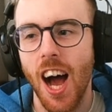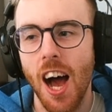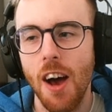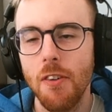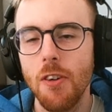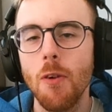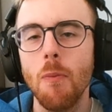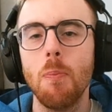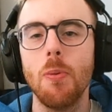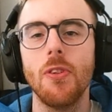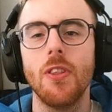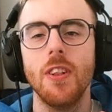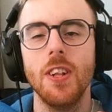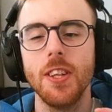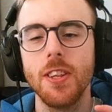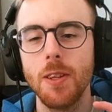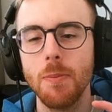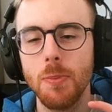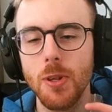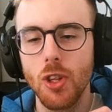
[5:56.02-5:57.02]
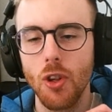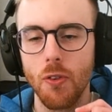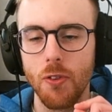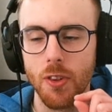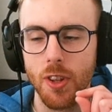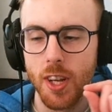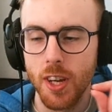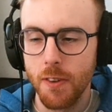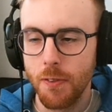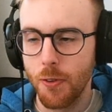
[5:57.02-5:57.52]
I will put little bit of
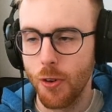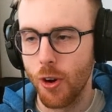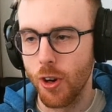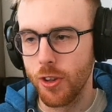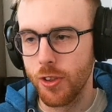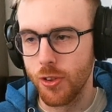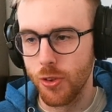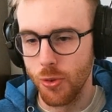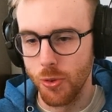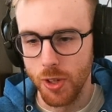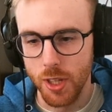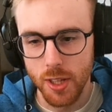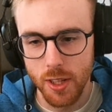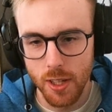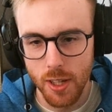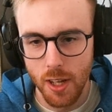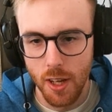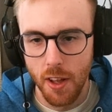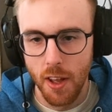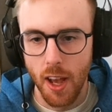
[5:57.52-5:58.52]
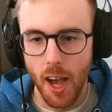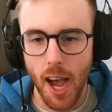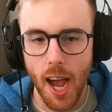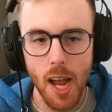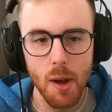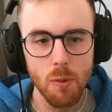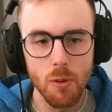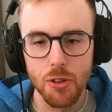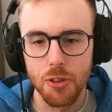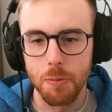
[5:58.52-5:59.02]
an effort to it.
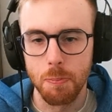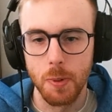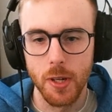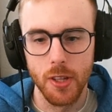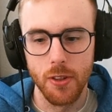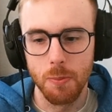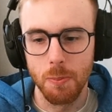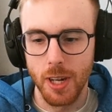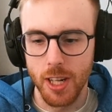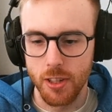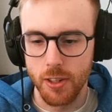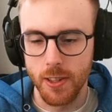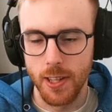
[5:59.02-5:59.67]
I won't spend much